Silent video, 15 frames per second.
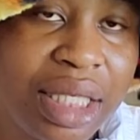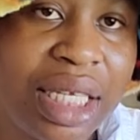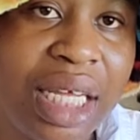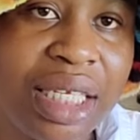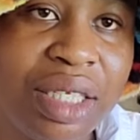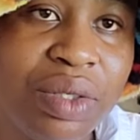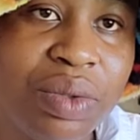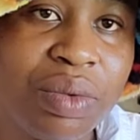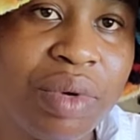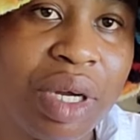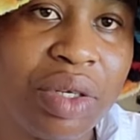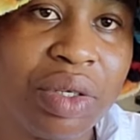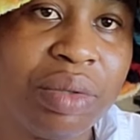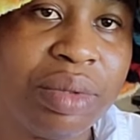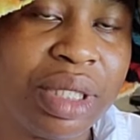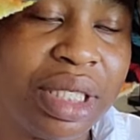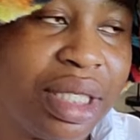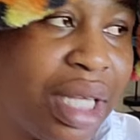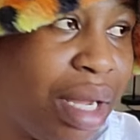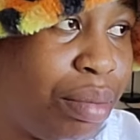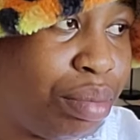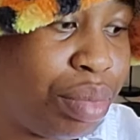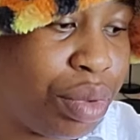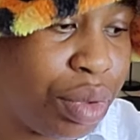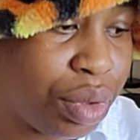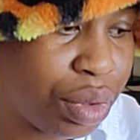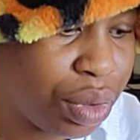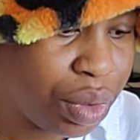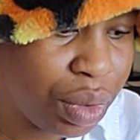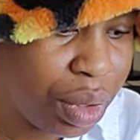These are the two random things I
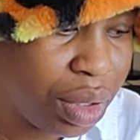bought,